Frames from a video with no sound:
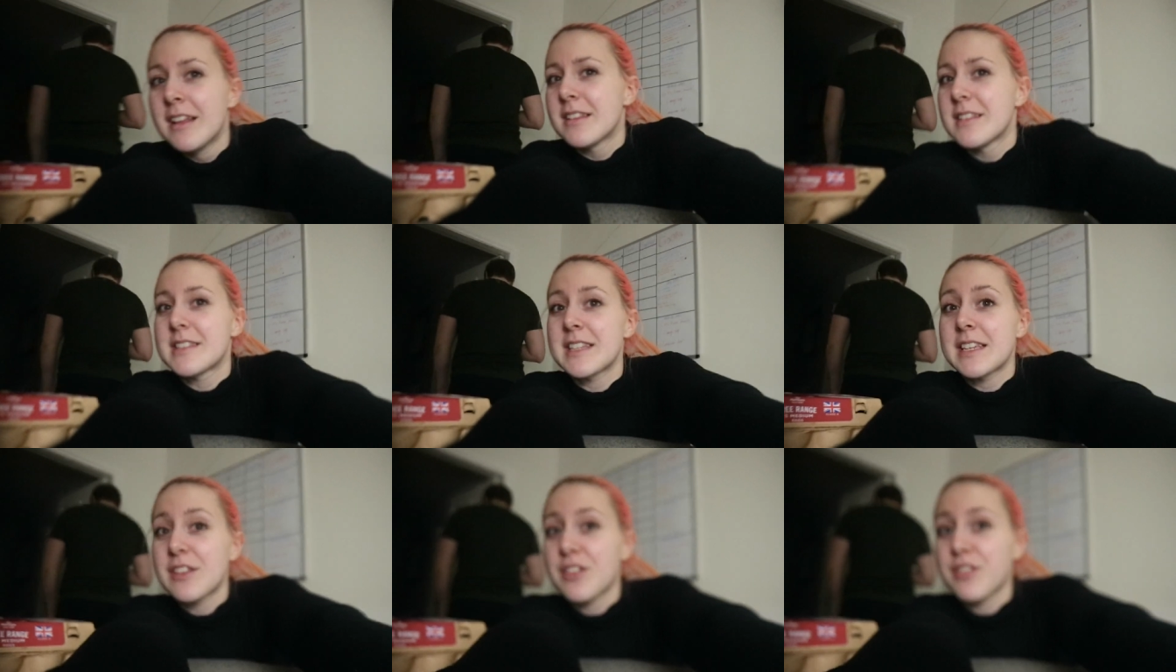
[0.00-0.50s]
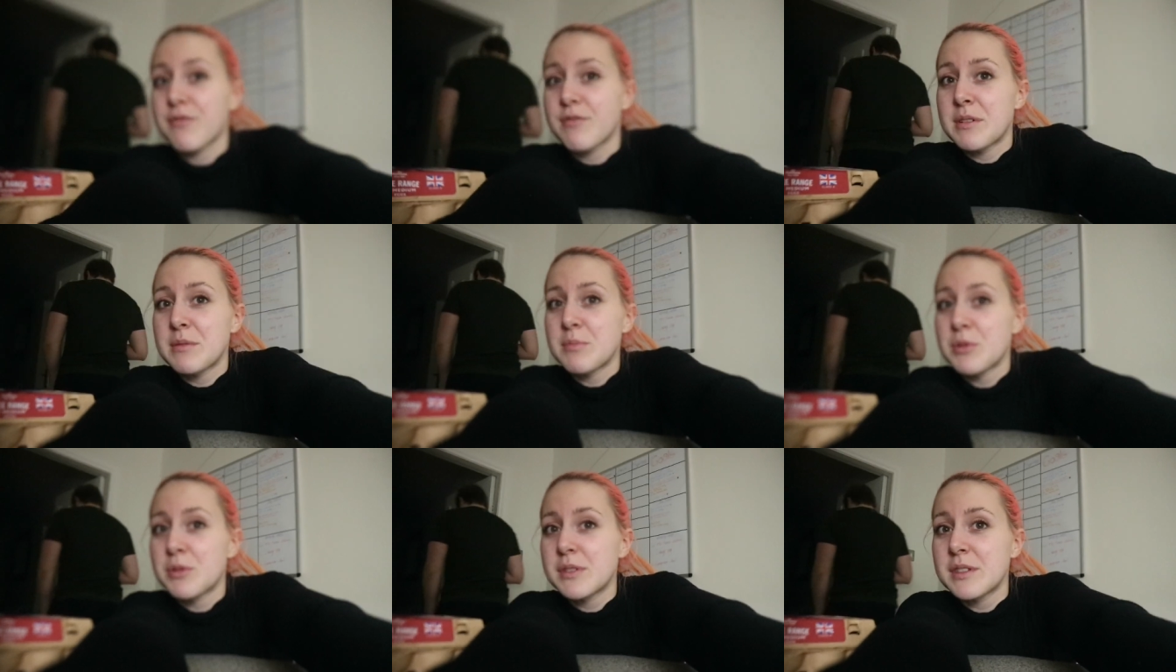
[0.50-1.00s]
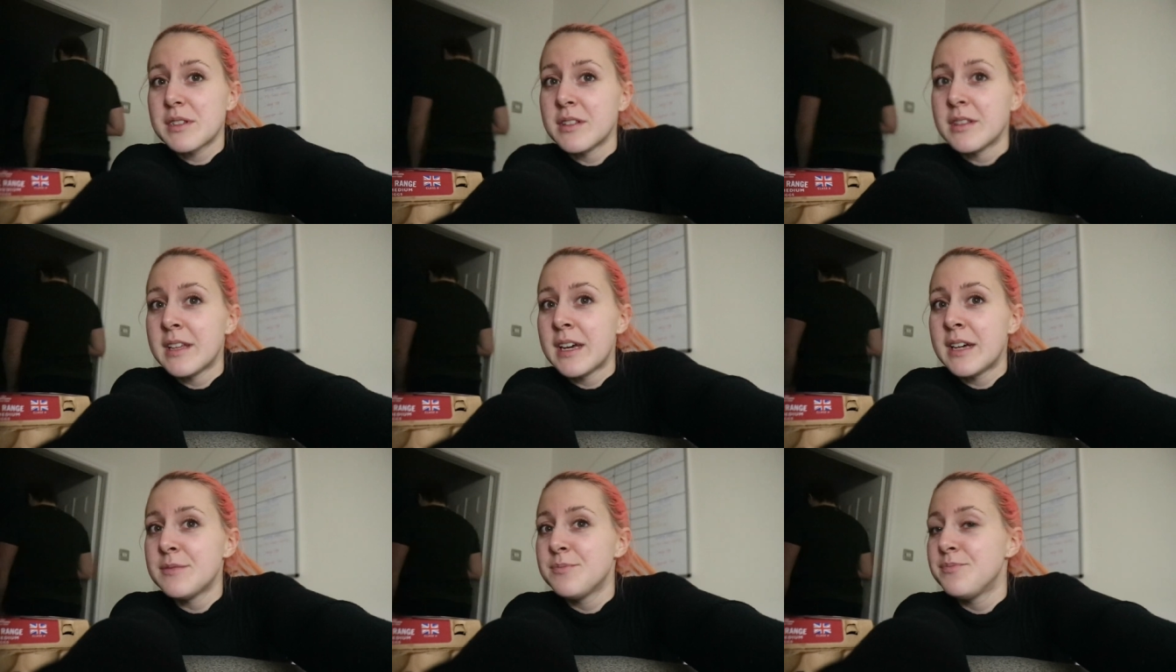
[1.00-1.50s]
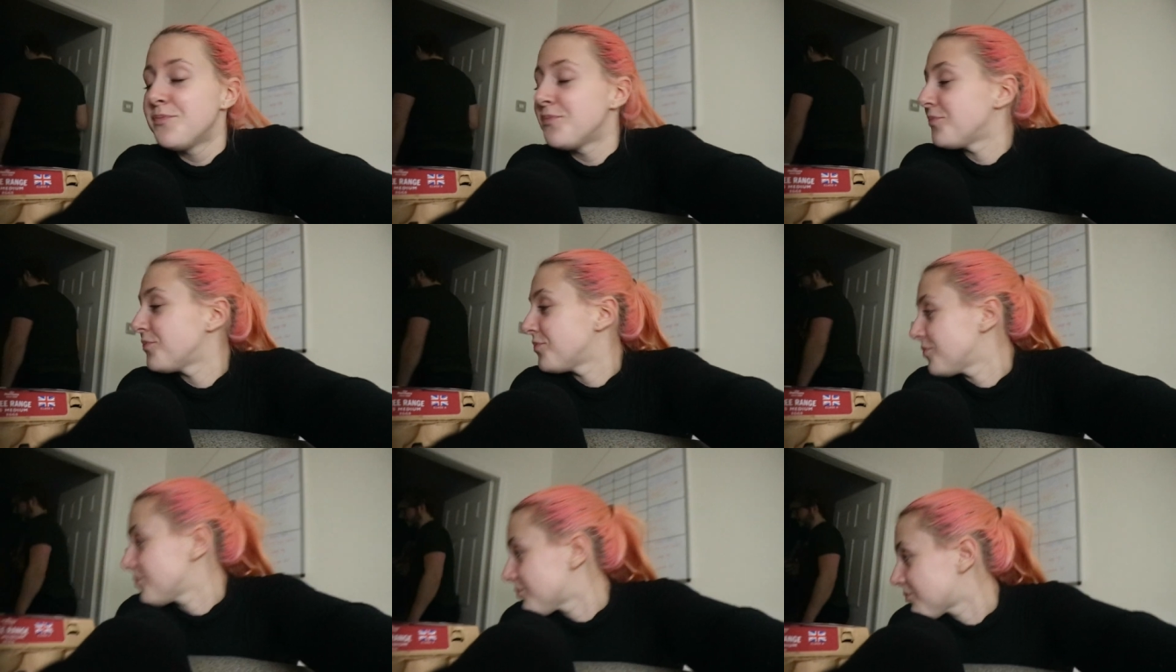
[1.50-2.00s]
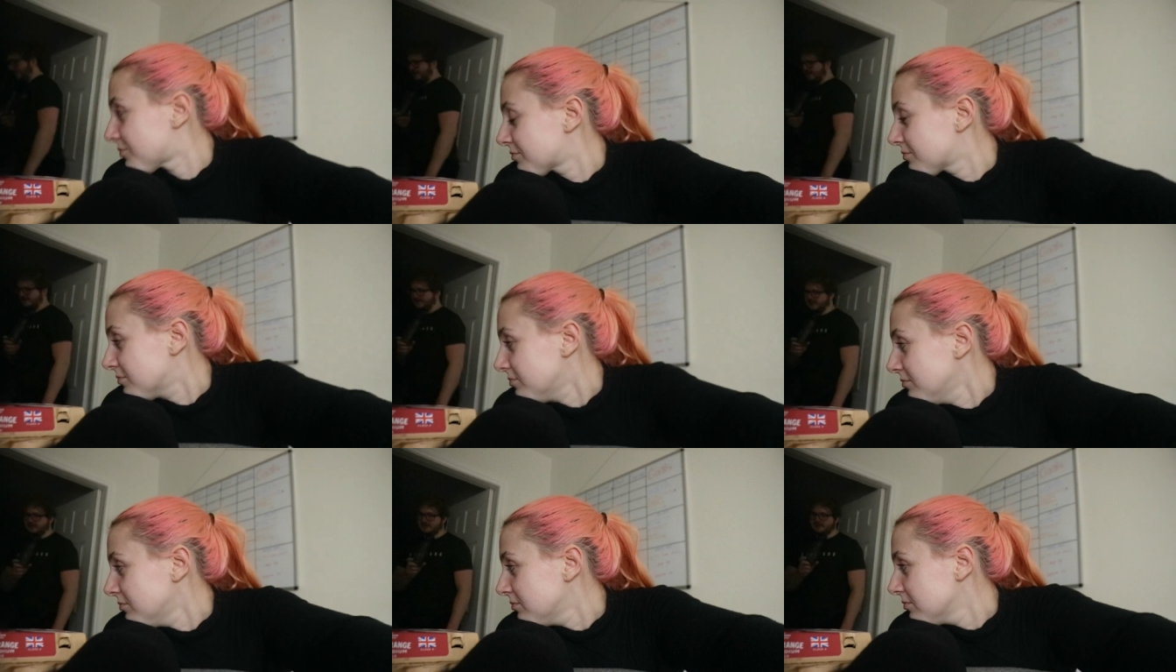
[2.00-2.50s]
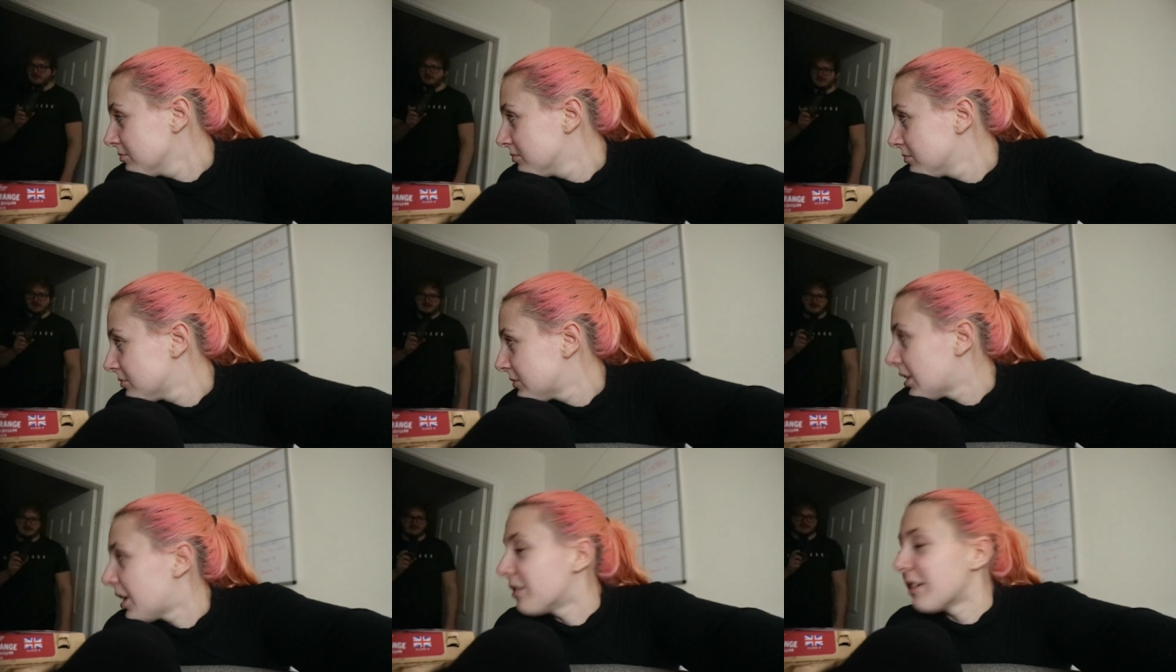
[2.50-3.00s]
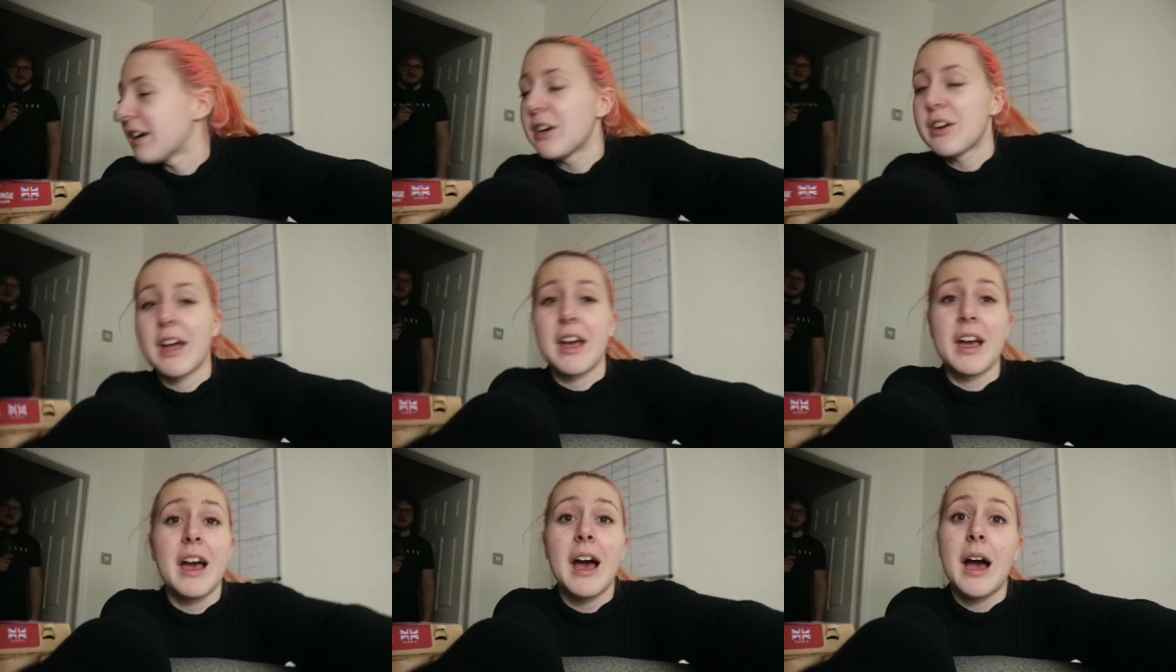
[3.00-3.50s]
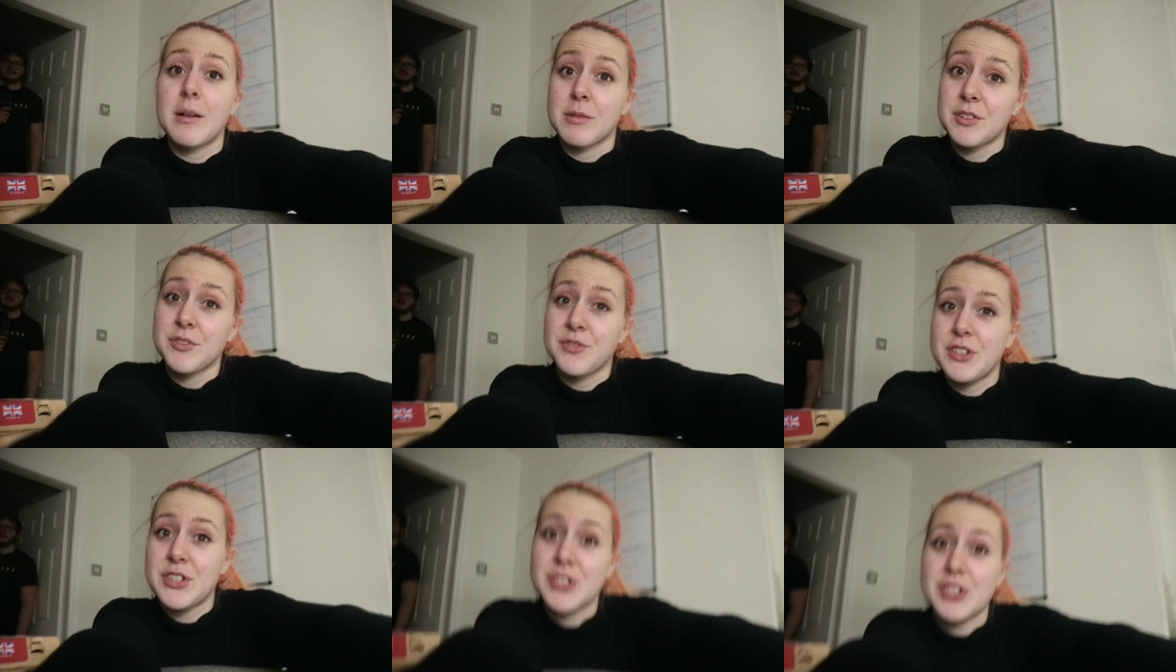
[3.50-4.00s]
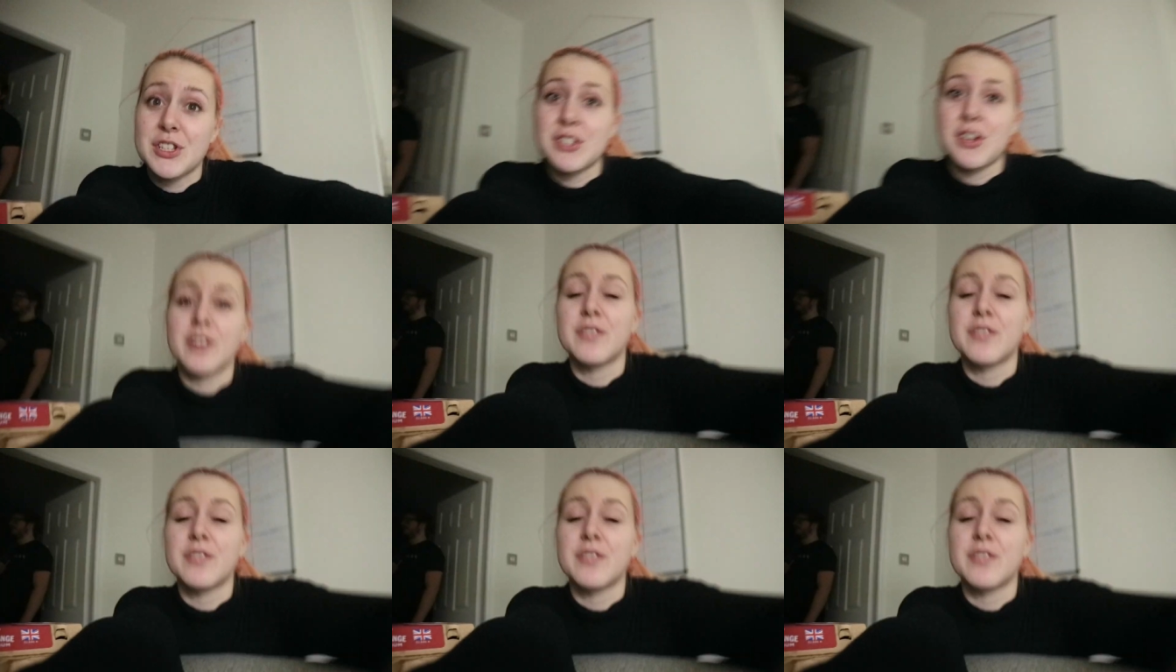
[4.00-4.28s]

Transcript: There's like 3 books on there. Oh, yeah, wait, alright, okay. I'm gonna finish this